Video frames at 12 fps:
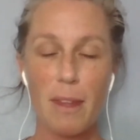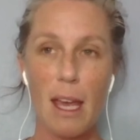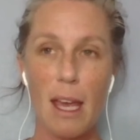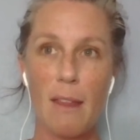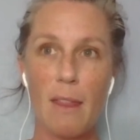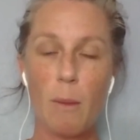
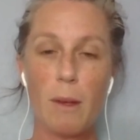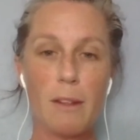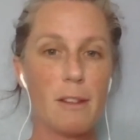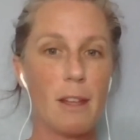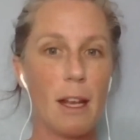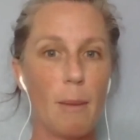And then we
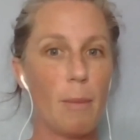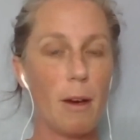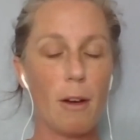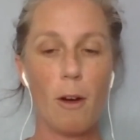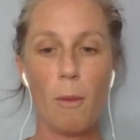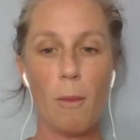set up a
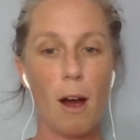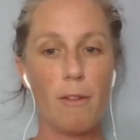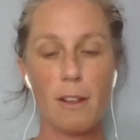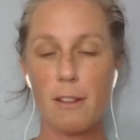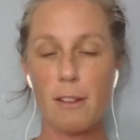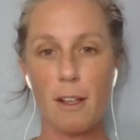home
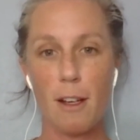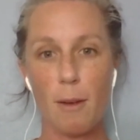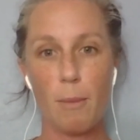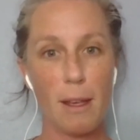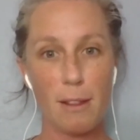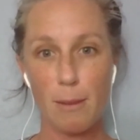office in our
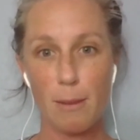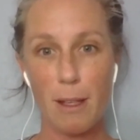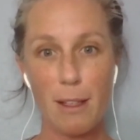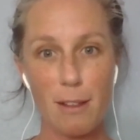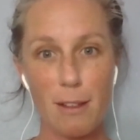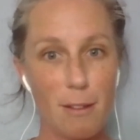
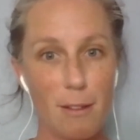basement,